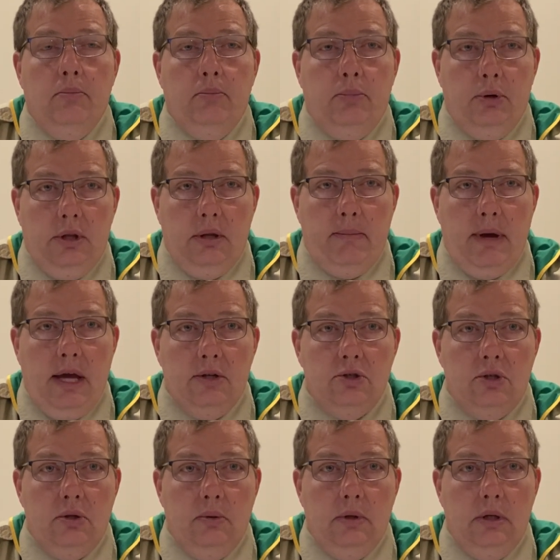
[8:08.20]
put the match
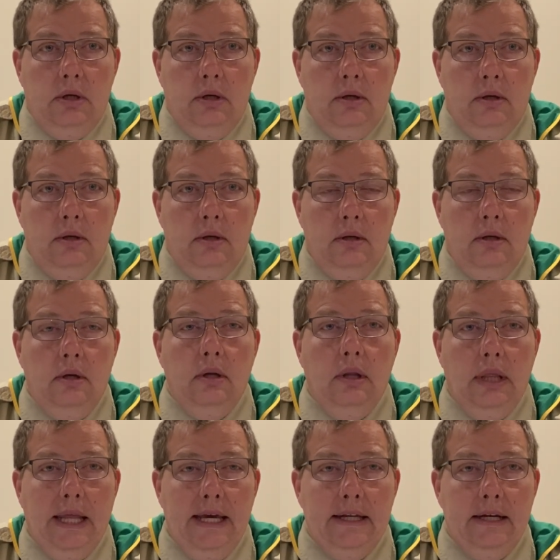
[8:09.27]
to it,
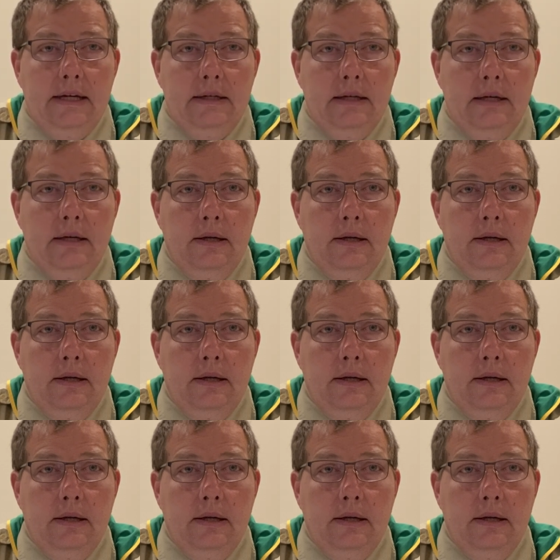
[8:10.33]
light it,